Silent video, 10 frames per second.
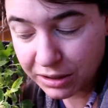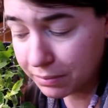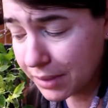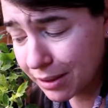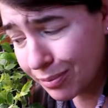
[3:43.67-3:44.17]

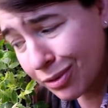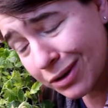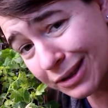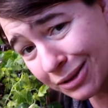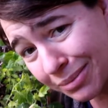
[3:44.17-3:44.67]
my poor
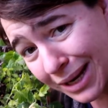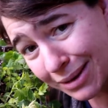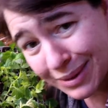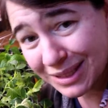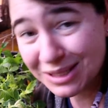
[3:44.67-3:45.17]
little
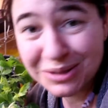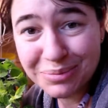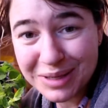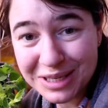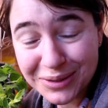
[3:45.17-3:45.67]
babies who'd
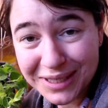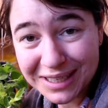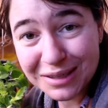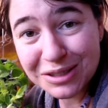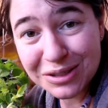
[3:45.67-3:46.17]
been
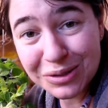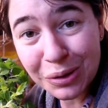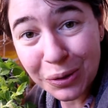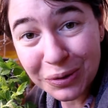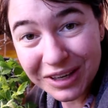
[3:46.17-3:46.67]
doing
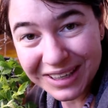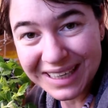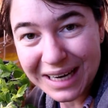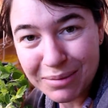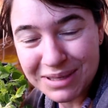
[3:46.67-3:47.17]
so
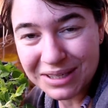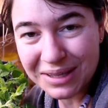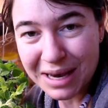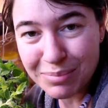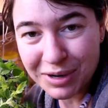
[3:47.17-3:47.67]
good up until
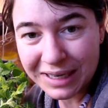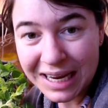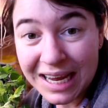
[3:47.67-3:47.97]
that point